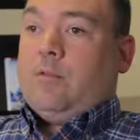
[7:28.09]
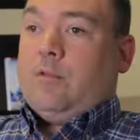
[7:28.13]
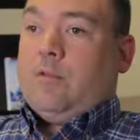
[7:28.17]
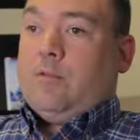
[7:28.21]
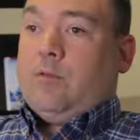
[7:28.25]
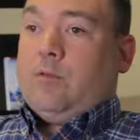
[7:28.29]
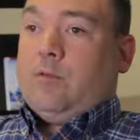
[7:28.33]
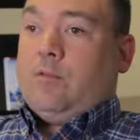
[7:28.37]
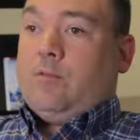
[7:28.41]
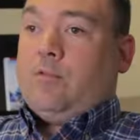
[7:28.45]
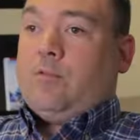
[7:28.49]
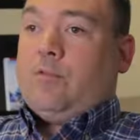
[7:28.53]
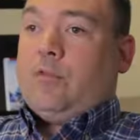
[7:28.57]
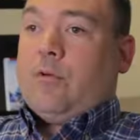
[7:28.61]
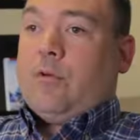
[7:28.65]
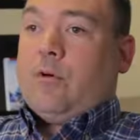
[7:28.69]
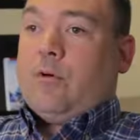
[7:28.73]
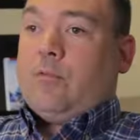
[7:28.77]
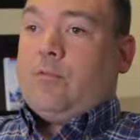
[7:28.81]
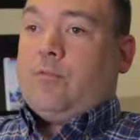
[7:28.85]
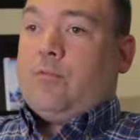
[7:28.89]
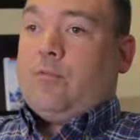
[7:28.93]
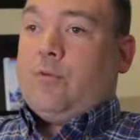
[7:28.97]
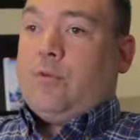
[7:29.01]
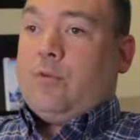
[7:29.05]
to
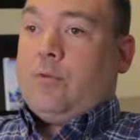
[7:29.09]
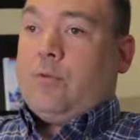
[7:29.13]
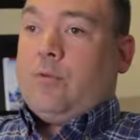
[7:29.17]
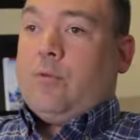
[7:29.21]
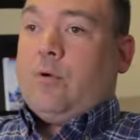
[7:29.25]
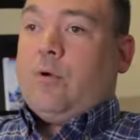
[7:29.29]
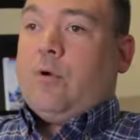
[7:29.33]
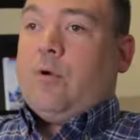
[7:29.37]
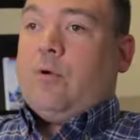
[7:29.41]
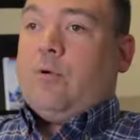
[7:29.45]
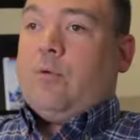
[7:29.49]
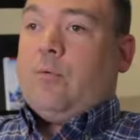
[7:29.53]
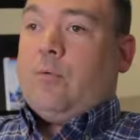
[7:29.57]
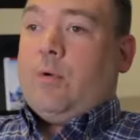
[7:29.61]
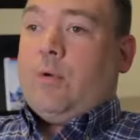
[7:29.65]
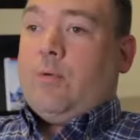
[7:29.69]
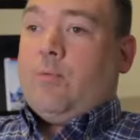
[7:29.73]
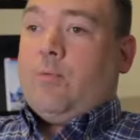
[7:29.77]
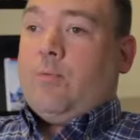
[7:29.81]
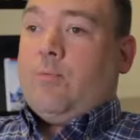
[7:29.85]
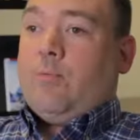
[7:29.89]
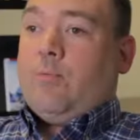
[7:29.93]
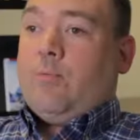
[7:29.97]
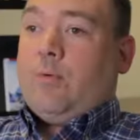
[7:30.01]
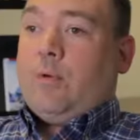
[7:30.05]
talk through
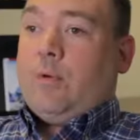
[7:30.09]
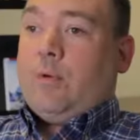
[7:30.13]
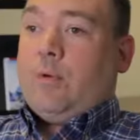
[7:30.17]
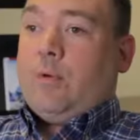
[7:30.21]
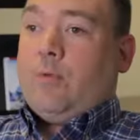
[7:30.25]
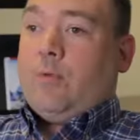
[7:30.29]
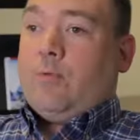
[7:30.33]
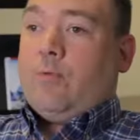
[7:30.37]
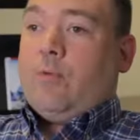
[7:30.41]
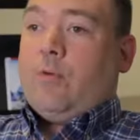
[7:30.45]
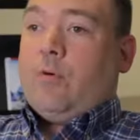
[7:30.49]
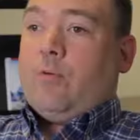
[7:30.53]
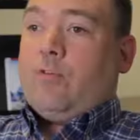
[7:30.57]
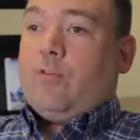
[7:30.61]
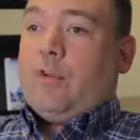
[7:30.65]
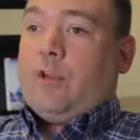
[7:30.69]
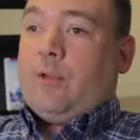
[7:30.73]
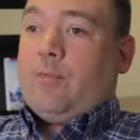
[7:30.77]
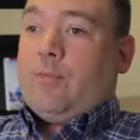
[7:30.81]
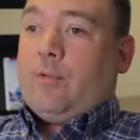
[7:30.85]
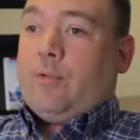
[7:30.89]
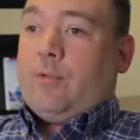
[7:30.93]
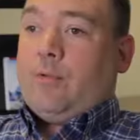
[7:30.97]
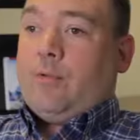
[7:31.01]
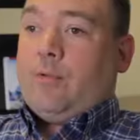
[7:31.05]
with what's
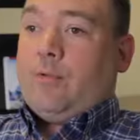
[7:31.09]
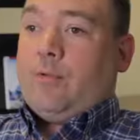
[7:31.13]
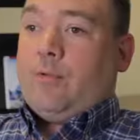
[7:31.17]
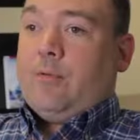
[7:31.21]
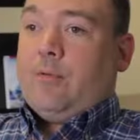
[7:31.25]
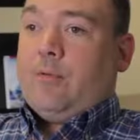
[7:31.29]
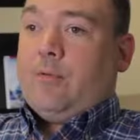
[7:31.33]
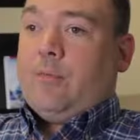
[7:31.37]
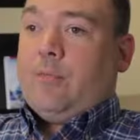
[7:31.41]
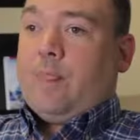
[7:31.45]
happened,